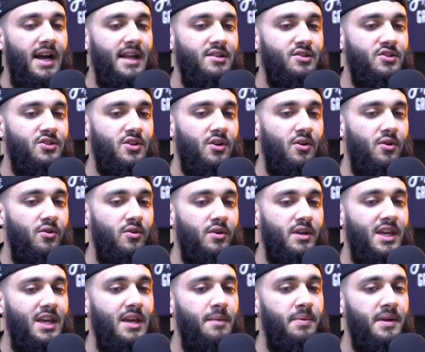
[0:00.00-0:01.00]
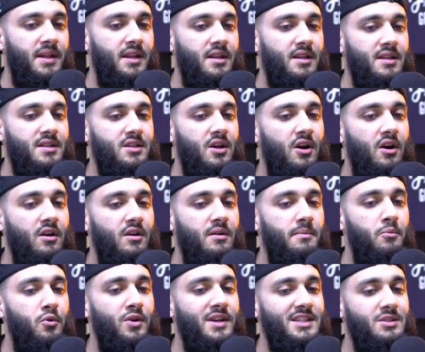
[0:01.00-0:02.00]
And so keeping the
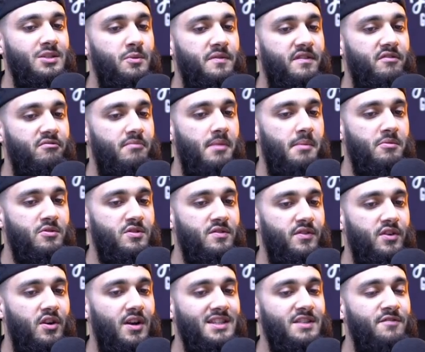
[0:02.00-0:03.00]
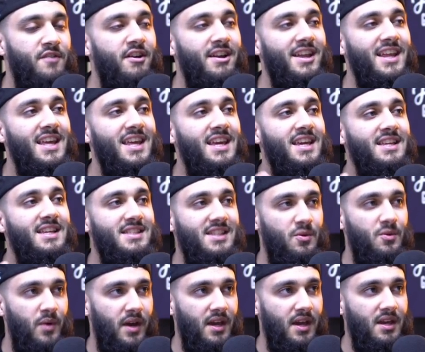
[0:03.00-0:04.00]
tongue moist with the remembrance of Allah is a very
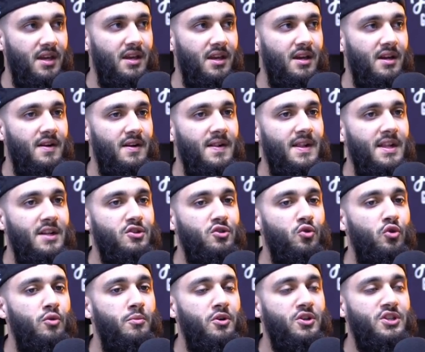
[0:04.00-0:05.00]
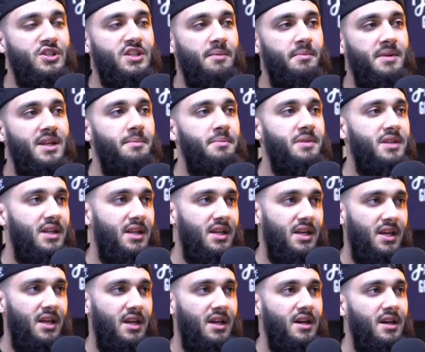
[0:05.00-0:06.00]
easy way to almost
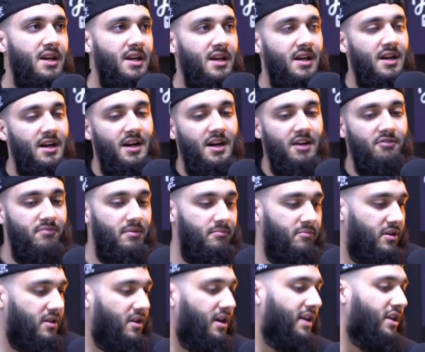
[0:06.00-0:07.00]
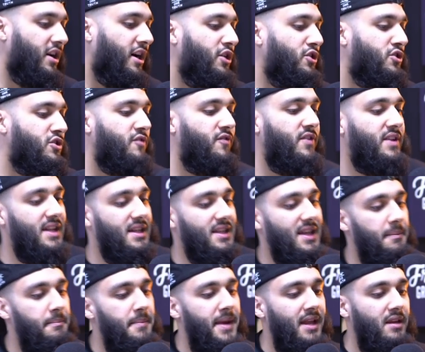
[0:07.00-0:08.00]
subliminally remember Allah. And I used to think that
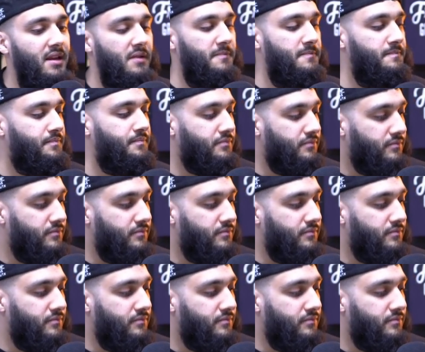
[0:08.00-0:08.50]
that meant